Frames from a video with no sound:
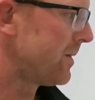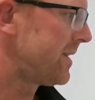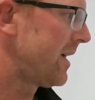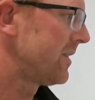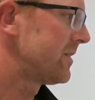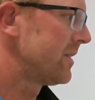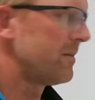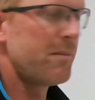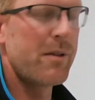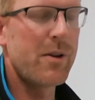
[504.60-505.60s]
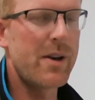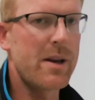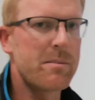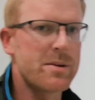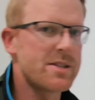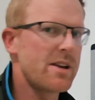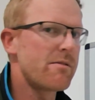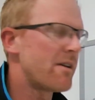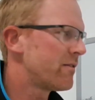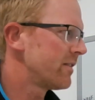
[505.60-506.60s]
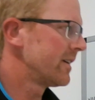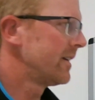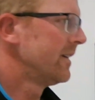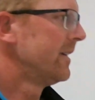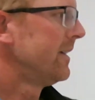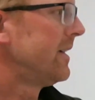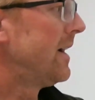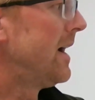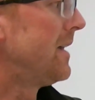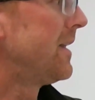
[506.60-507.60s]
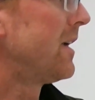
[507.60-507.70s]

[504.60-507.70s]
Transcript: we're down to 13% roughly. And then